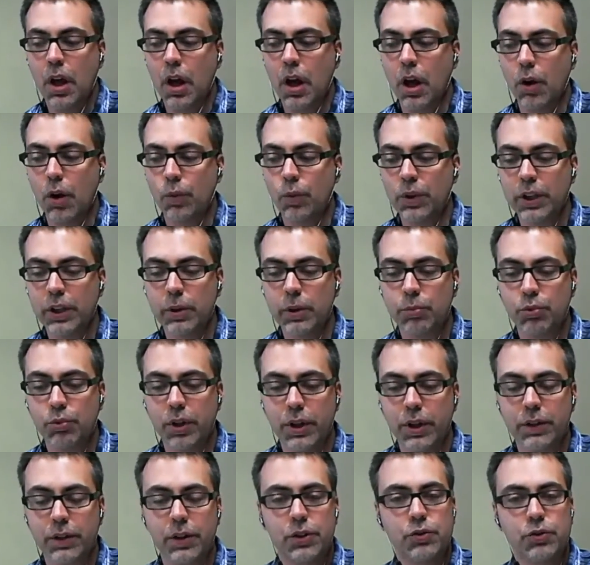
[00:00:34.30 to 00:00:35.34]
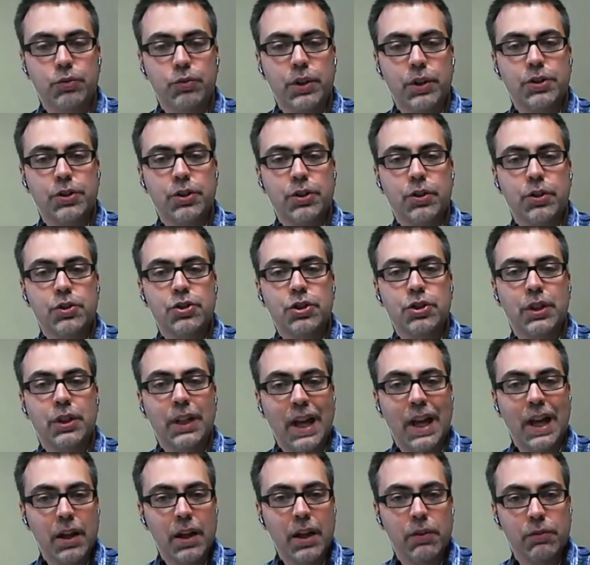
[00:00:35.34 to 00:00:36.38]
really bring this research to
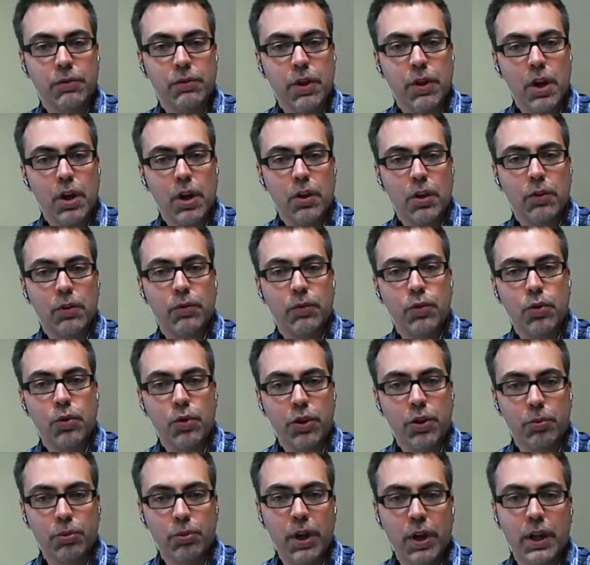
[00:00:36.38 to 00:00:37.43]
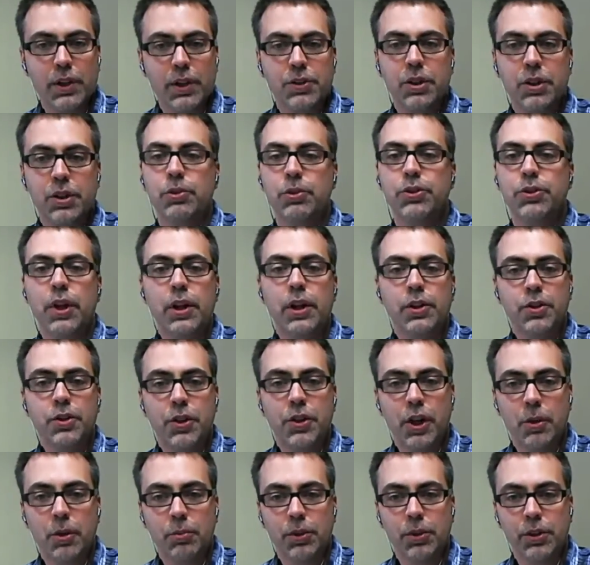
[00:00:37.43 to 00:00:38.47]
life for the practicing massage
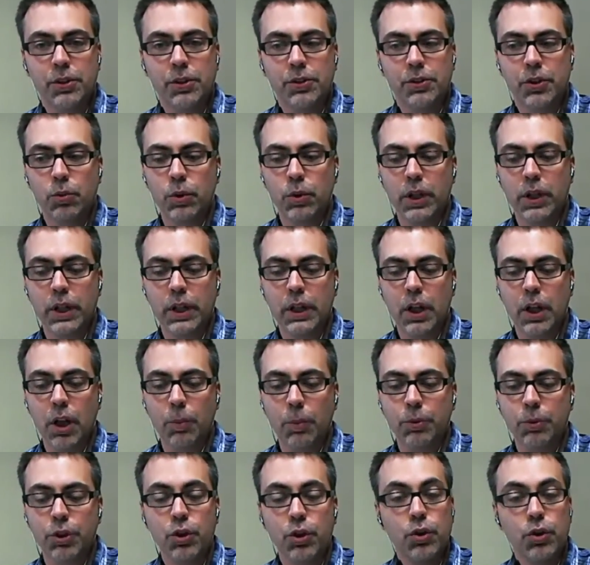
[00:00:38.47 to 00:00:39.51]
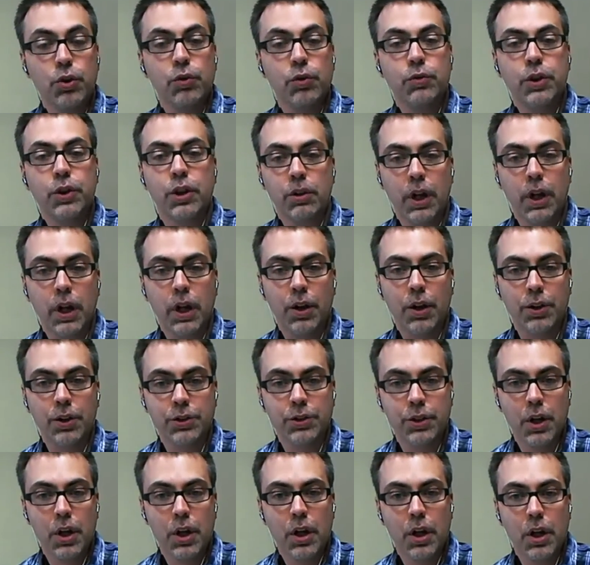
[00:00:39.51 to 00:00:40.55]
therapist, so we can help you figure out
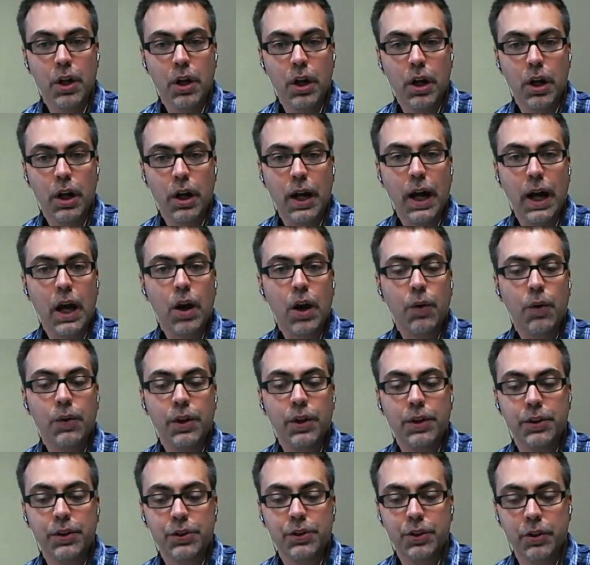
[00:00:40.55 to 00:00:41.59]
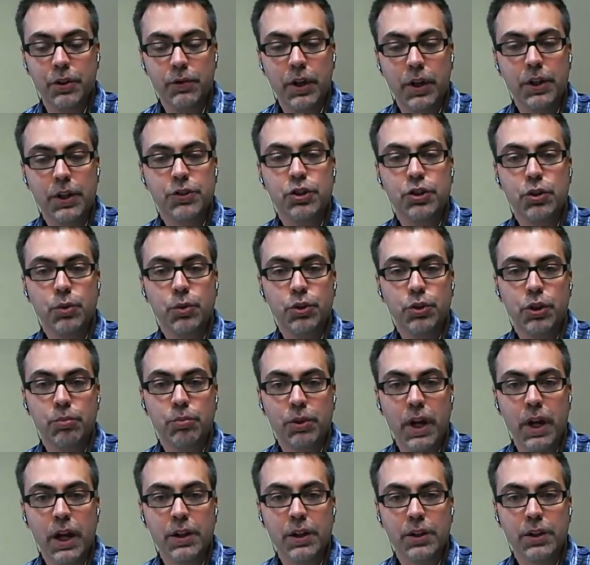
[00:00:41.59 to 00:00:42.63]
how this affects you in your
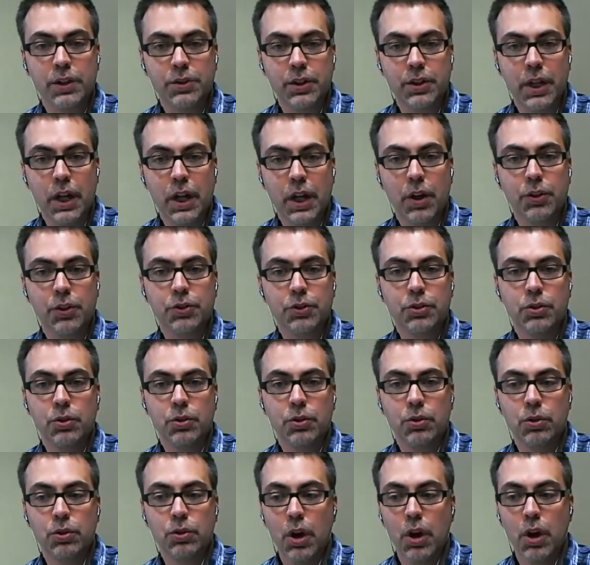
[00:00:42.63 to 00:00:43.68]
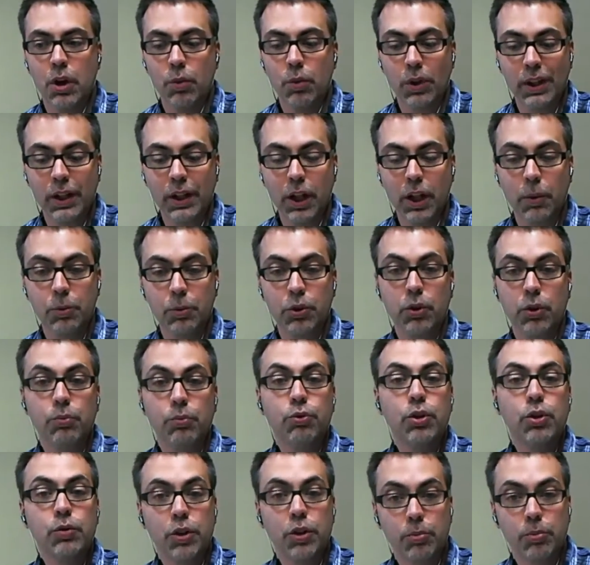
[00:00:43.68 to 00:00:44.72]
practice and how to really help you
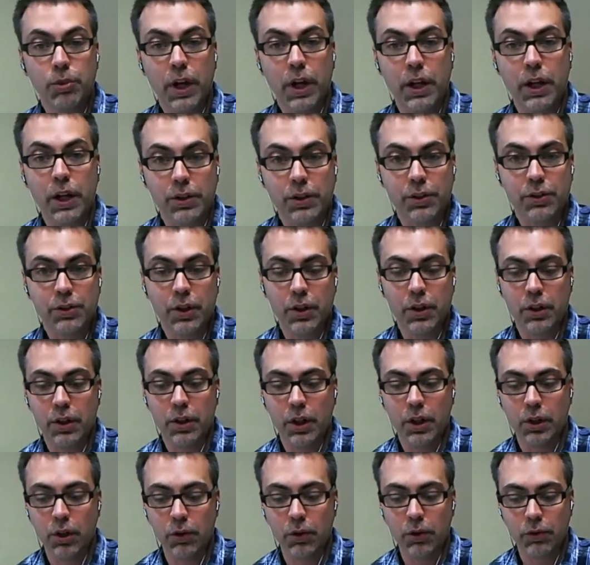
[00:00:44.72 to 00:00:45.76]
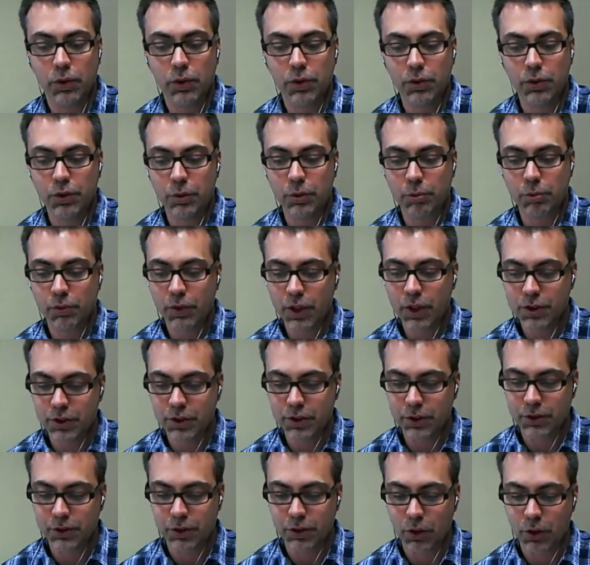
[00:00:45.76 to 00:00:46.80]
improve your practice and go further in your
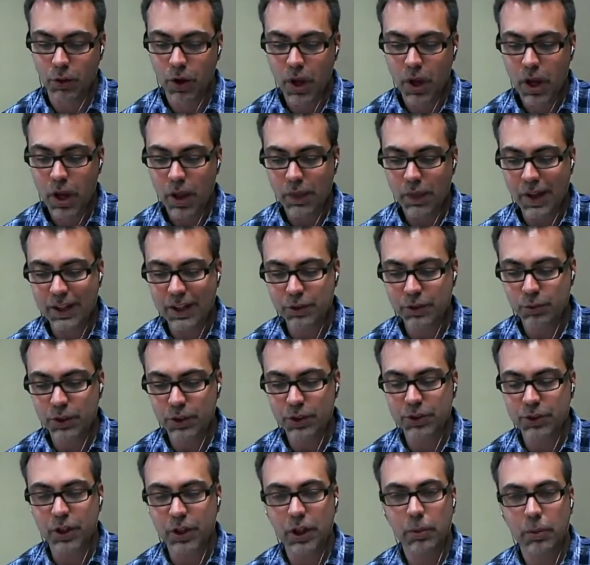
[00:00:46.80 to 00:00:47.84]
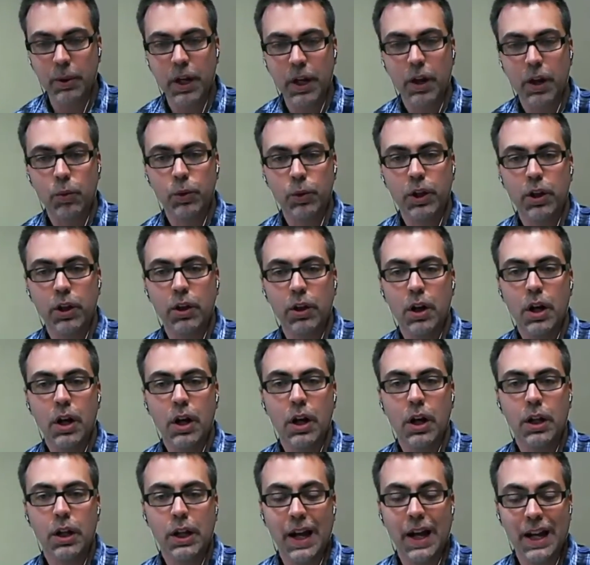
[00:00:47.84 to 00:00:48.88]
profession. So that's what it's all about. We are
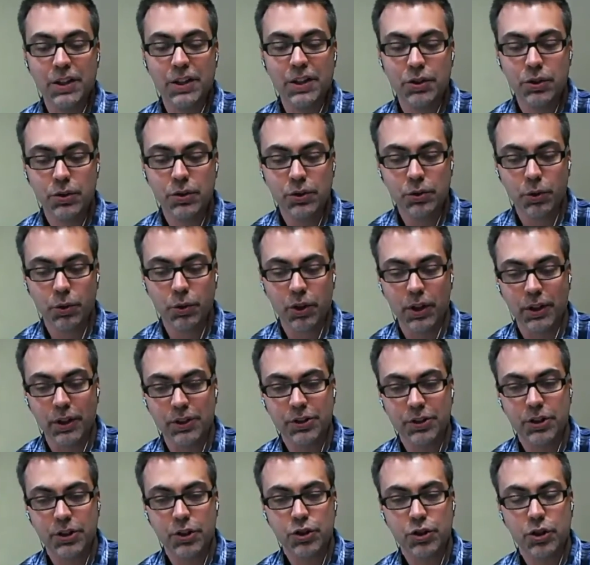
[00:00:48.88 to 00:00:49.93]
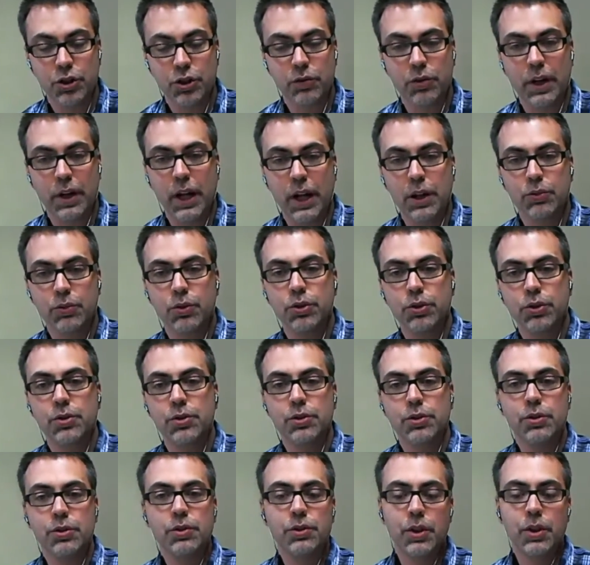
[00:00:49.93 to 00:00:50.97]
on iTunes, we are on Stitcher for Android
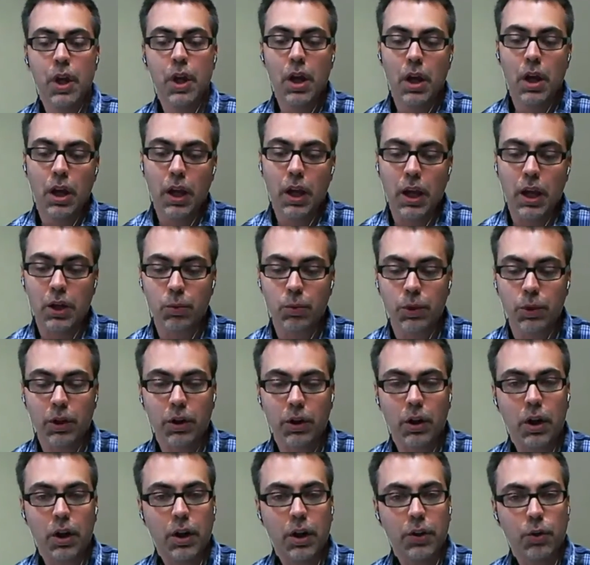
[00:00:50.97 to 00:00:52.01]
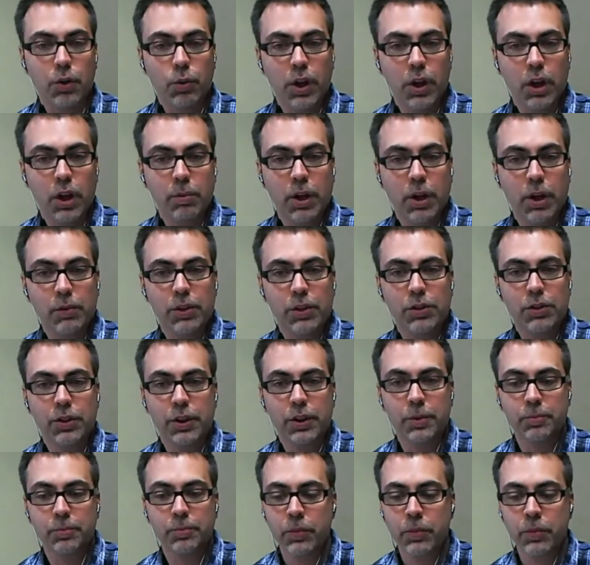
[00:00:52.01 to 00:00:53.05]
users, and we are on the web,
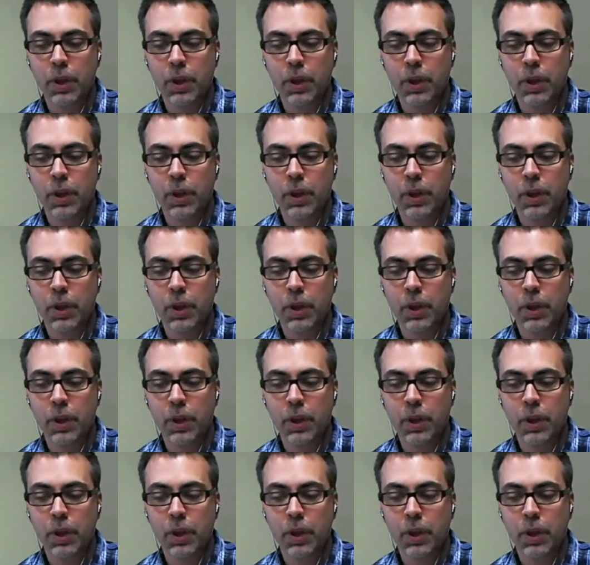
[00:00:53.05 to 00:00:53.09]
obviously.